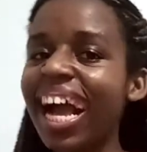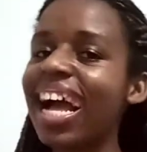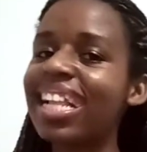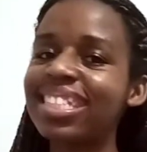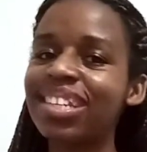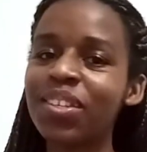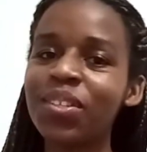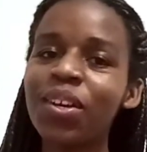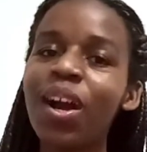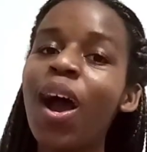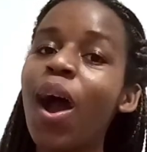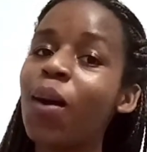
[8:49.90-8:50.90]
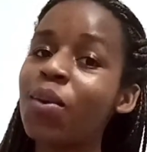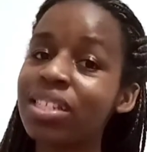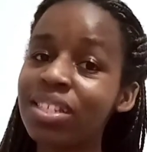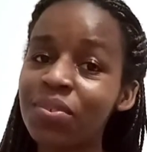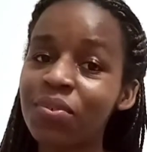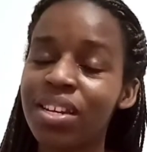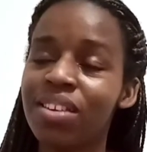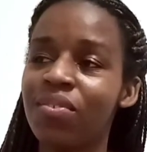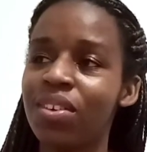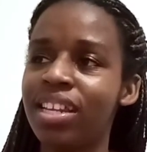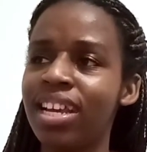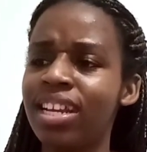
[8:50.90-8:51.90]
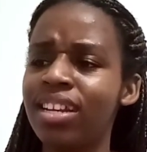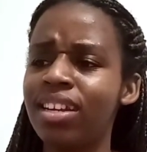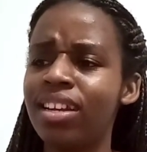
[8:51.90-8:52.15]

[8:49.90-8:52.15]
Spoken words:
I tell you, I wasn't ready for that.